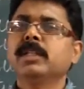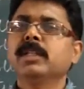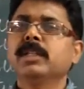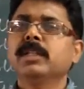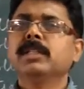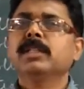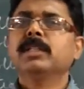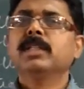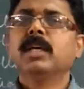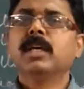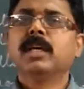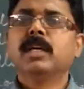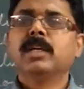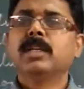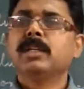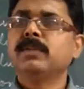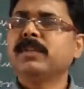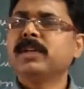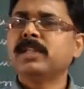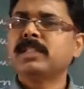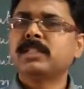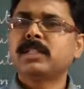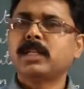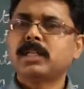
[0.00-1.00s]
the
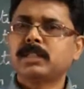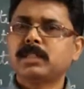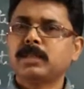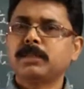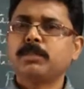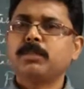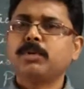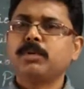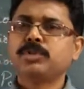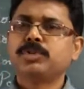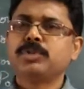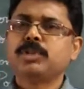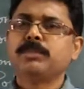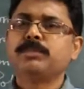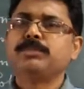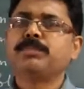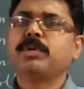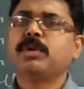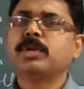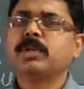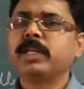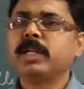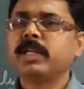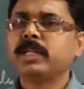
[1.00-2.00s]
rivers are the most
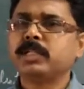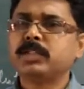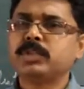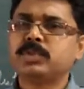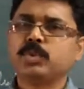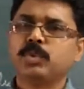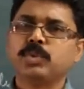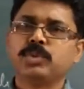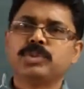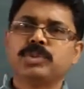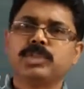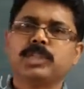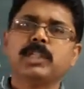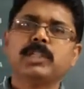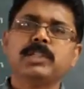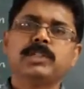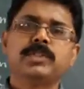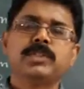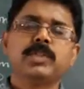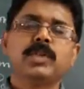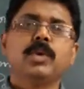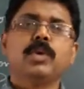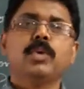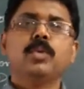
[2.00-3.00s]
important
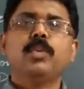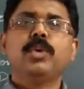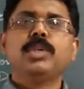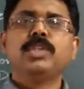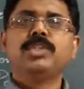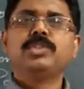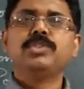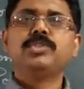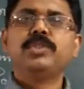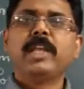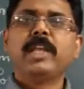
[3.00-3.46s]
sources which